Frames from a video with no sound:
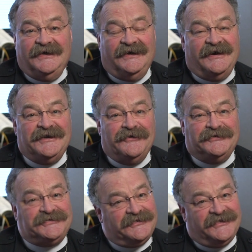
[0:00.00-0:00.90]
Now, I know
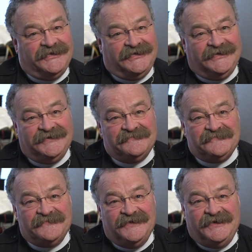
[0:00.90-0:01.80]
what you're thinking.
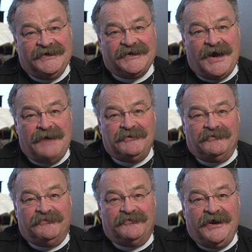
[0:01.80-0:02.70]
A common
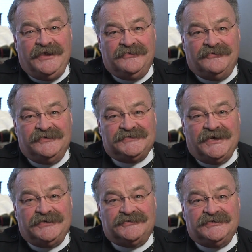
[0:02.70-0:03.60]
refrain through the
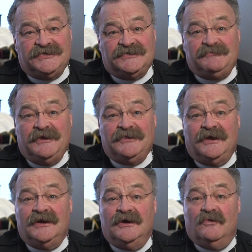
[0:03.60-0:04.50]
centuries has been
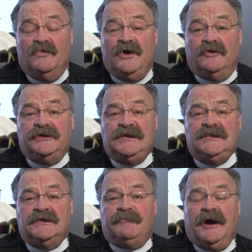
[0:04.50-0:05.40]
that we only
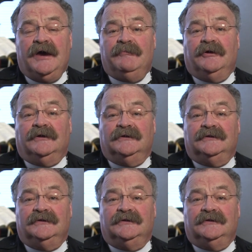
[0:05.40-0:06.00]
need the Bible.